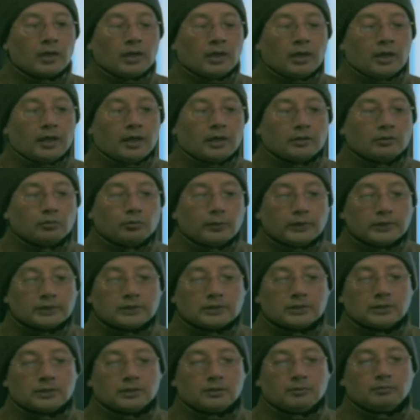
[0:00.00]
and West
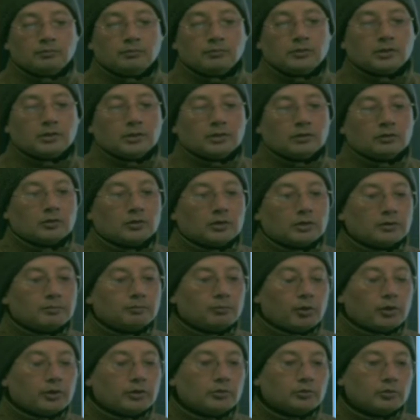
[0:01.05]
Sikkim recorded
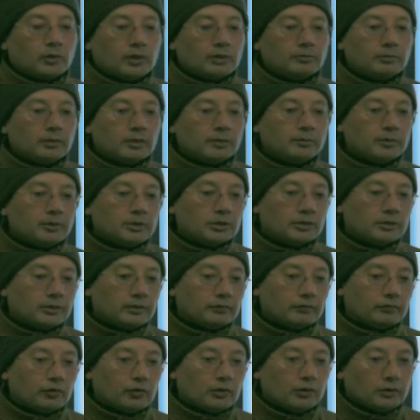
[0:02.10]
0.1 millimeter
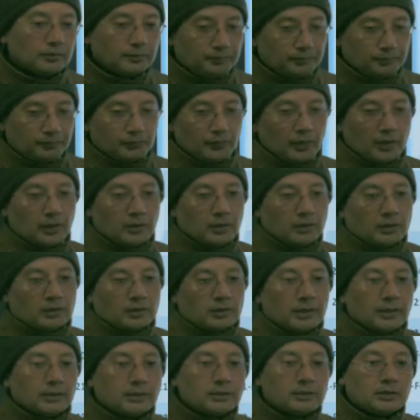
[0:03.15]
rainfall.
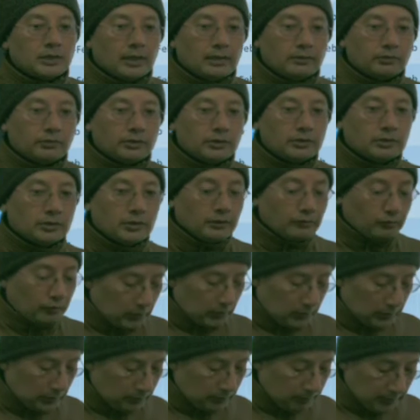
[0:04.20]
That is average rainfall
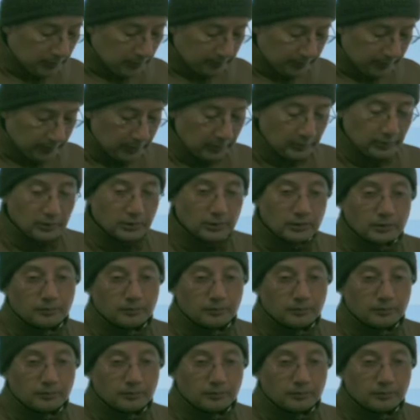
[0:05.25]
in millimeters.